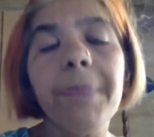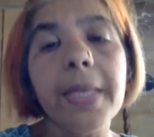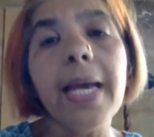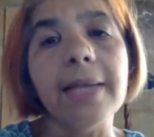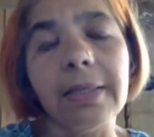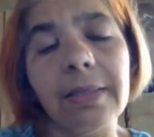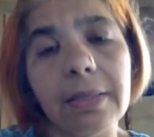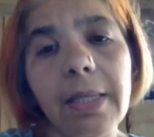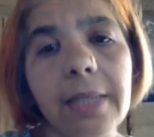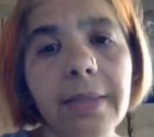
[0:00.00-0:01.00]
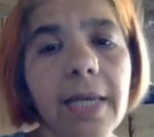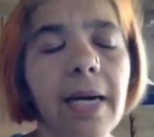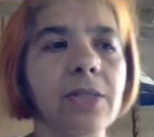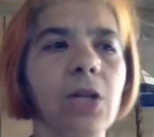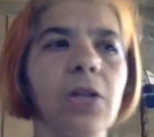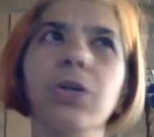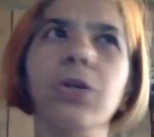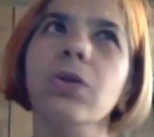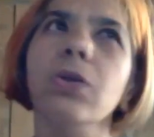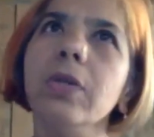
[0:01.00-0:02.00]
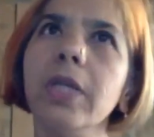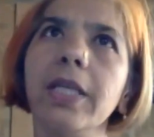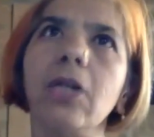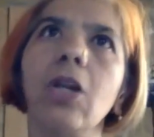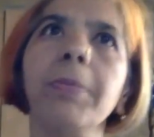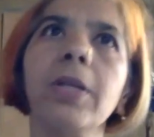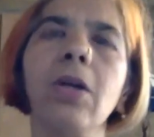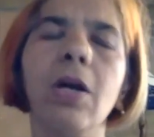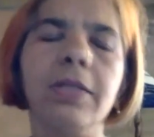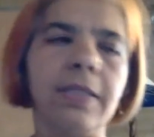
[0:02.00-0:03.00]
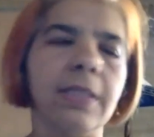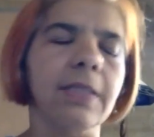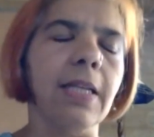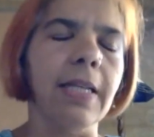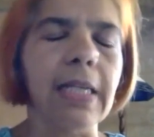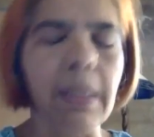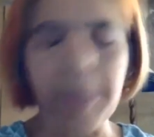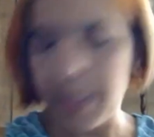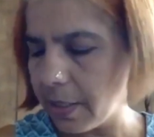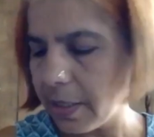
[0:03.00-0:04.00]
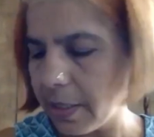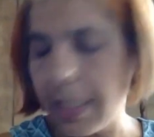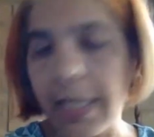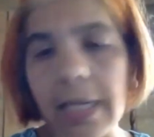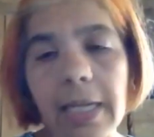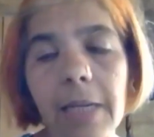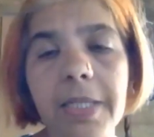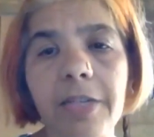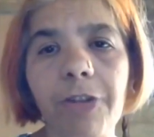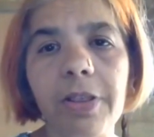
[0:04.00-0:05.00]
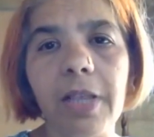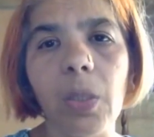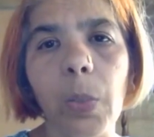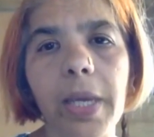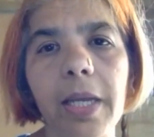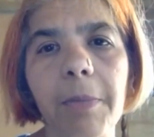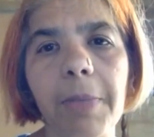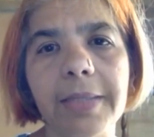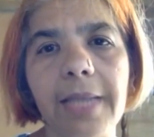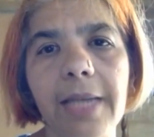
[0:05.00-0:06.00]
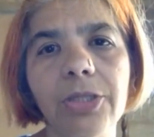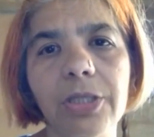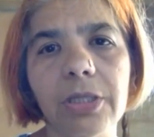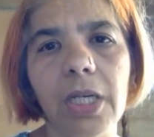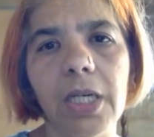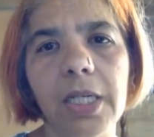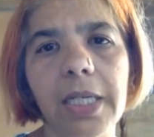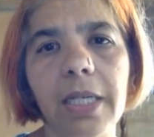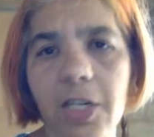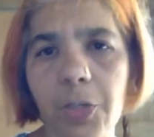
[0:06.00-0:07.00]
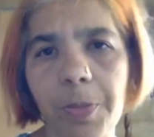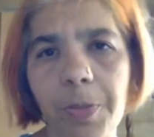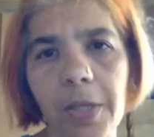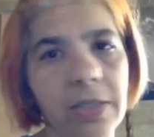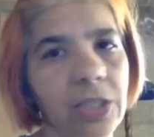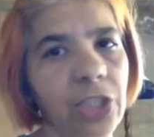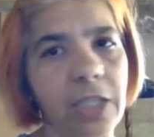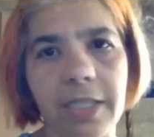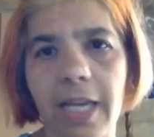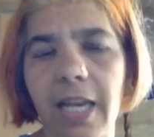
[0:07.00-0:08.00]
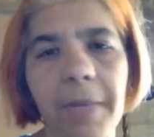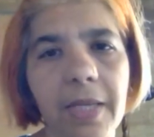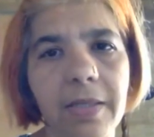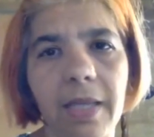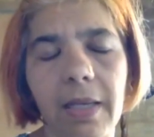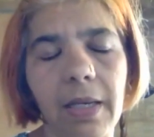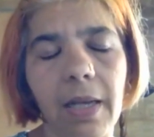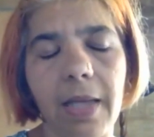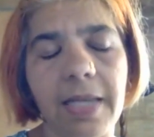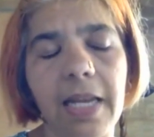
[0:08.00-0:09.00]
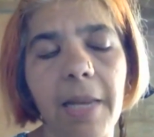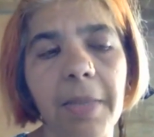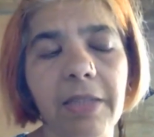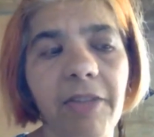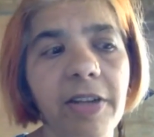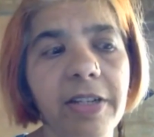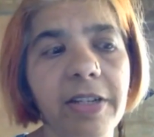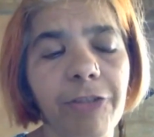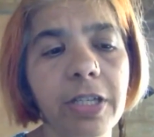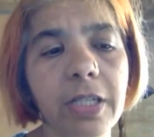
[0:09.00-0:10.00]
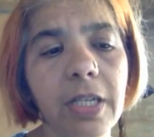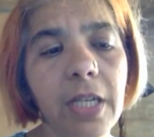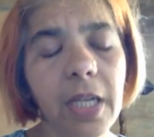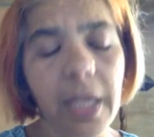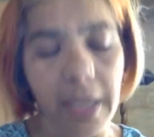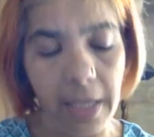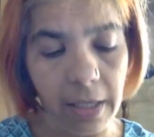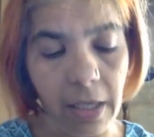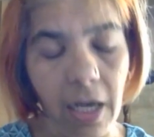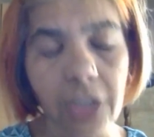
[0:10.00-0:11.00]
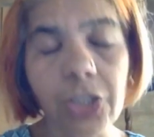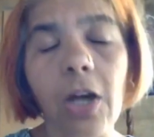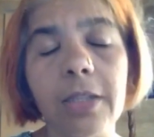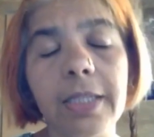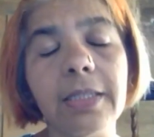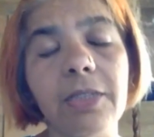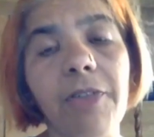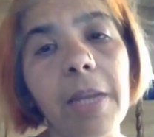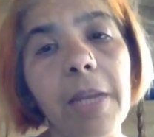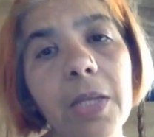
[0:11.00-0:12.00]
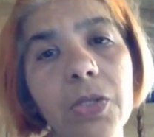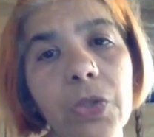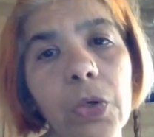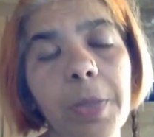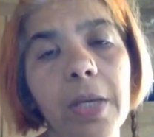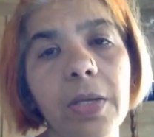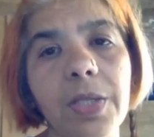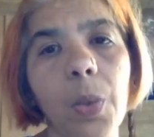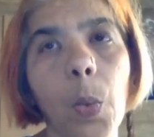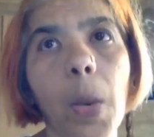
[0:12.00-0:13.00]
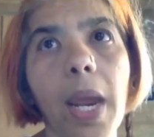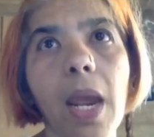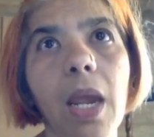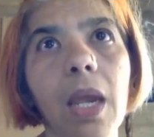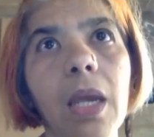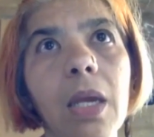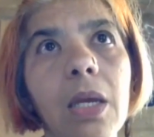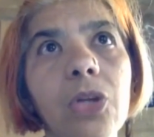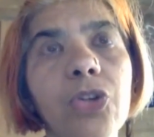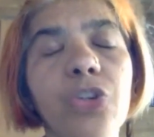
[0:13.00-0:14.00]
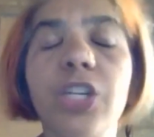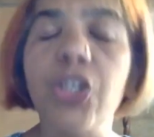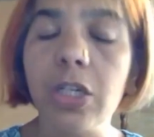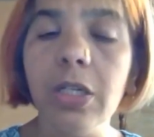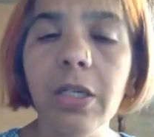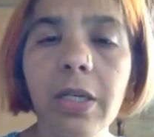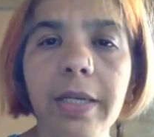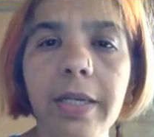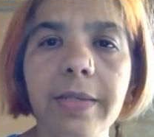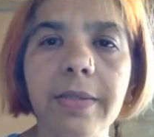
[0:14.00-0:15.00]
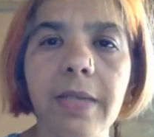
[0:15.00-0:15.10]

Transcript: Yes, it does. Although in the Colombian context, it's a little bit, it's a little bit different than the way it plays out uh, in Kutch, because the gender dynamics and the class dynamics are very different. In the Kutch context, very much so, because the way tradition is